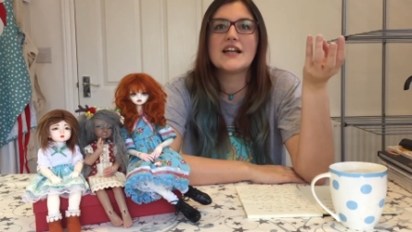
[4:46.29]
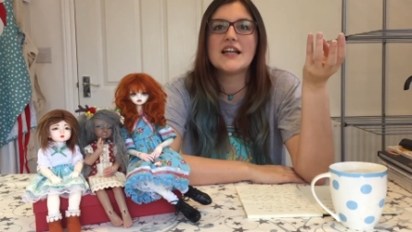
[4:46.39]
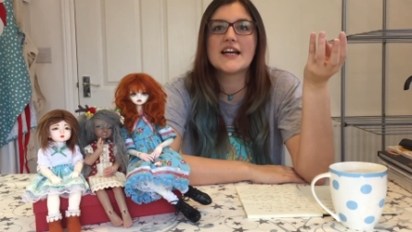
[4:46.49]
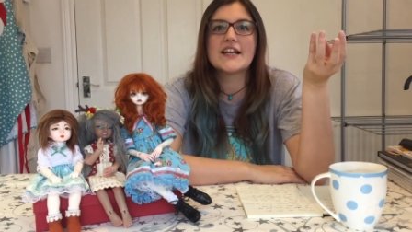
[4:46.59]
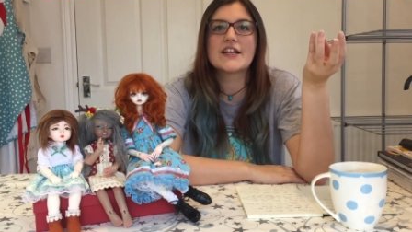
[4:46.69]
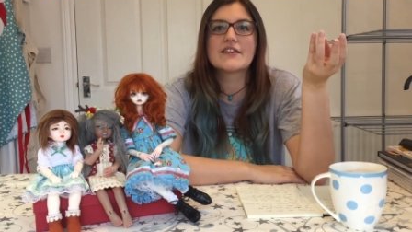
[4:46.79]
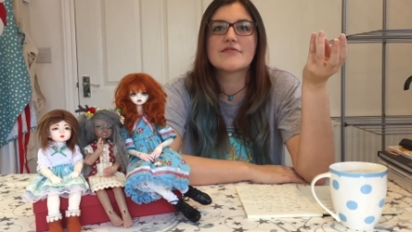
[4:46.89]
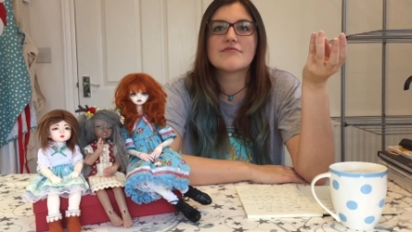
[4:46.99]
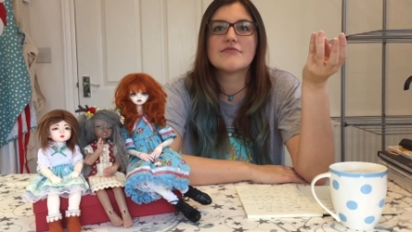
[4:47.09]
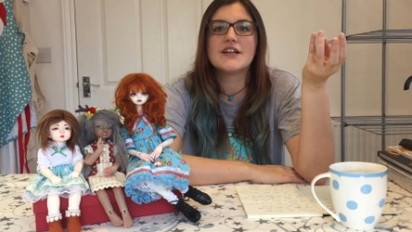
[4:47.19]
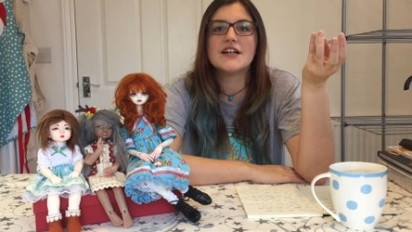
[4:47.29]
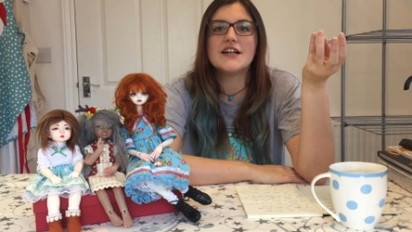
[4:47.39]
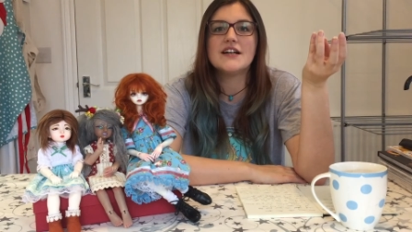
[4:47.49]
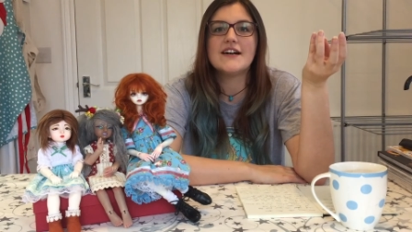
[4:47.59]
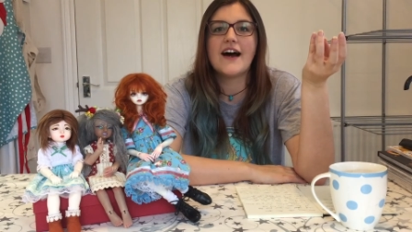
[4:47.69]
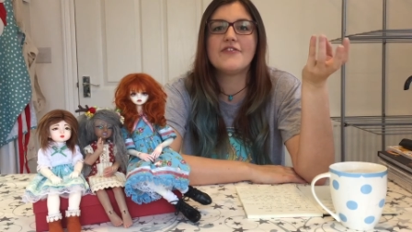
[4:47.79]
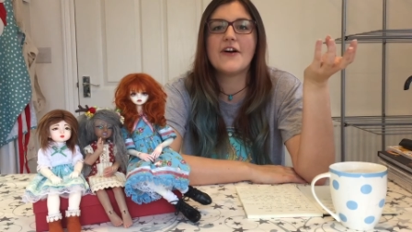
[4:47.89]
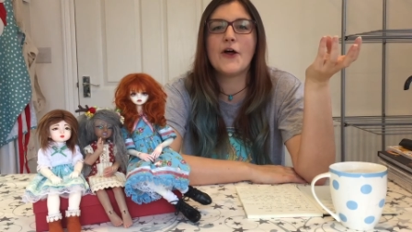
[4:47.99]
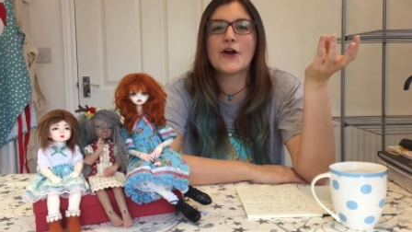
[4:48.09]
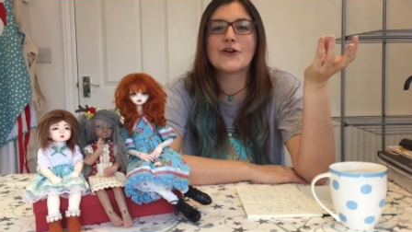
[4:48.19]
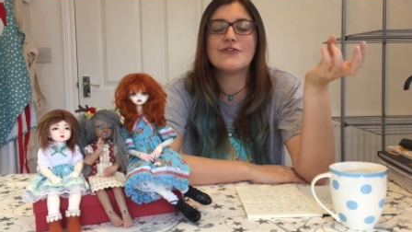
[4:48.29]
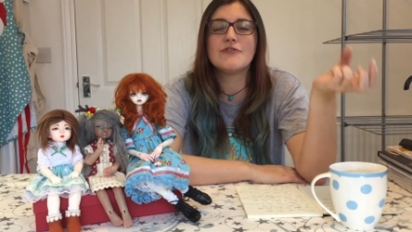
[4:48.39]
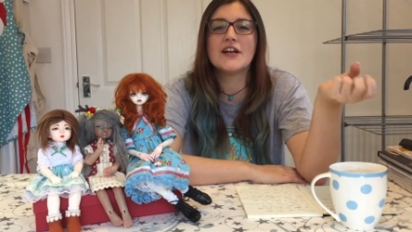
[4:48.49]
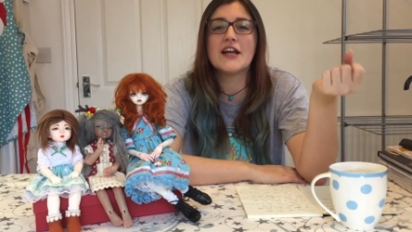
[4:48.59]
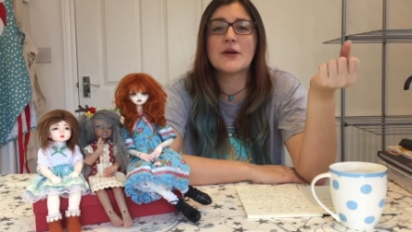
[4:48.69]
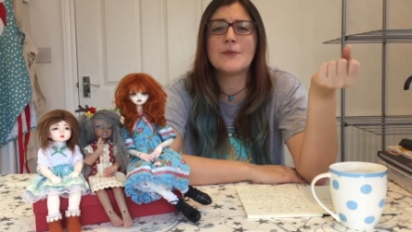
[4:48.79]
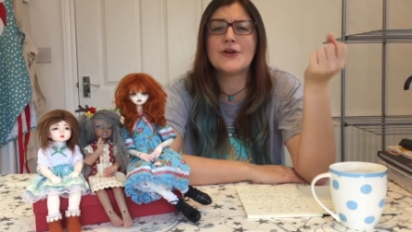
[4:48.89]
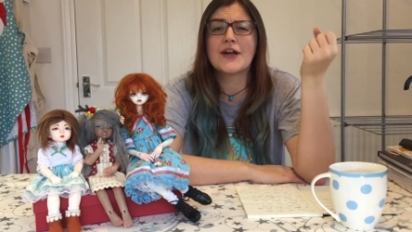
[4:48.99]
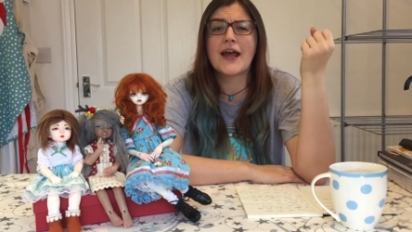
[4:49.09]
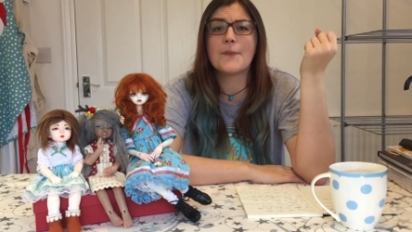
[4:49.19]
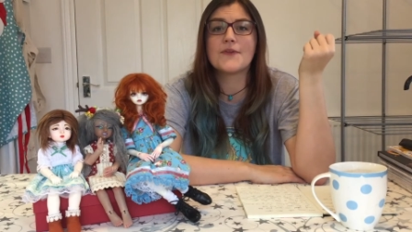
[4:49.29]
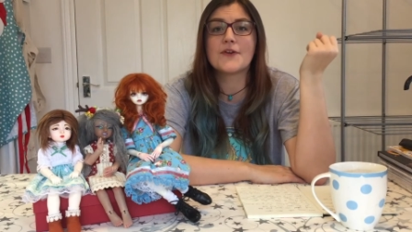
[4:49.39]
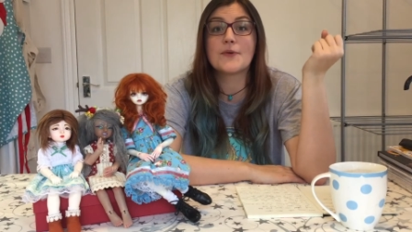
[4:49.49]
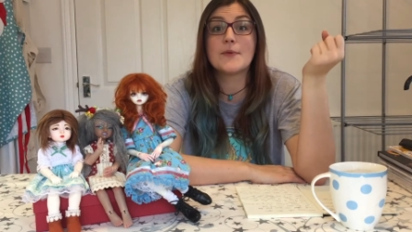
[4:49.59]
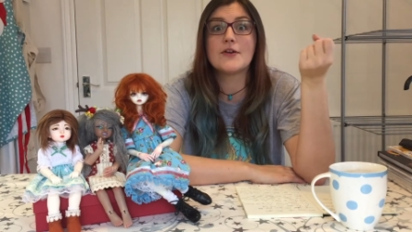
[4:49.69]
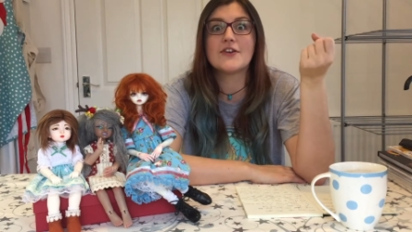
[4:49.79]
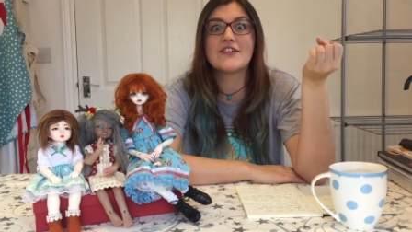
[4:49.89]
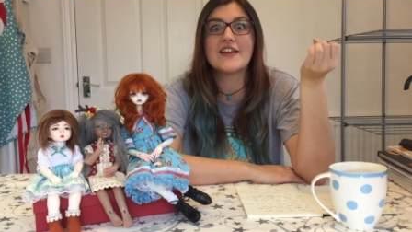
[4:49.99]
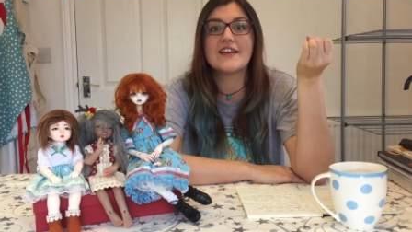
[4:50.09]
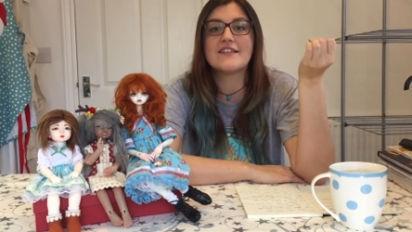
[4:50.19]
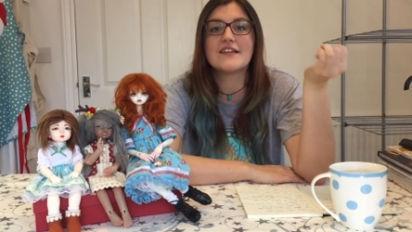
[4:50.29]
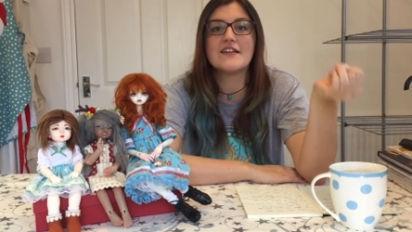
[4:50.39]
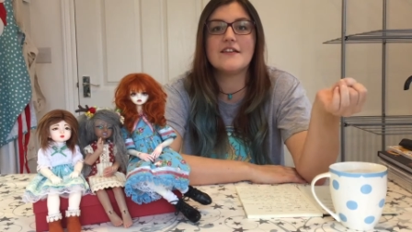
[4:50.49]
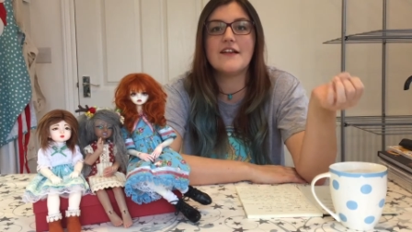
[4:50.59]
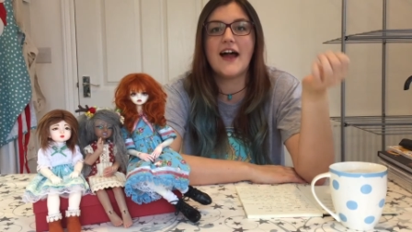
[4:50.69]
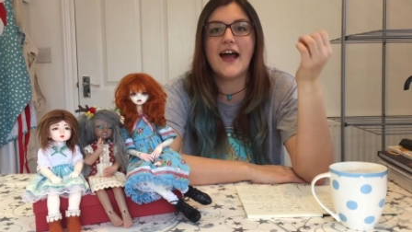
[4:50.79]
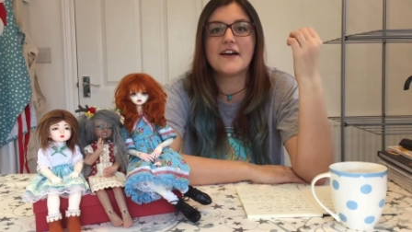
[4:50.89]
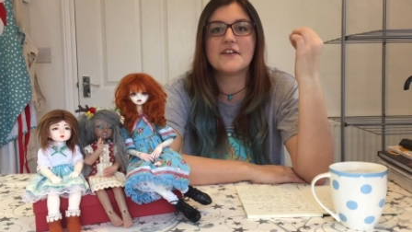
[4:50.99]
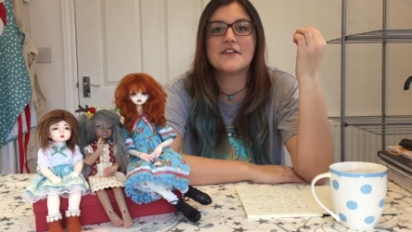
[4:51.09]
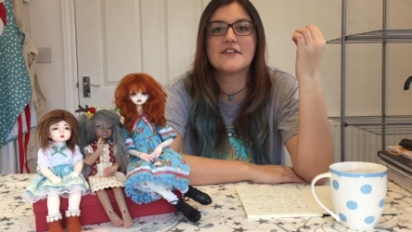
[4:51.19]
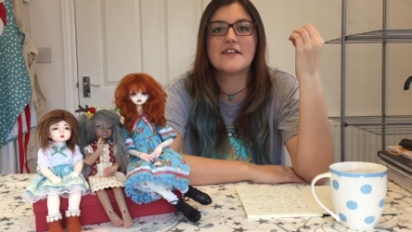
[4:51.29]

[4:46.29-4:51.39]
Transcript: like, I felt I couldn't really communicate with the community until I had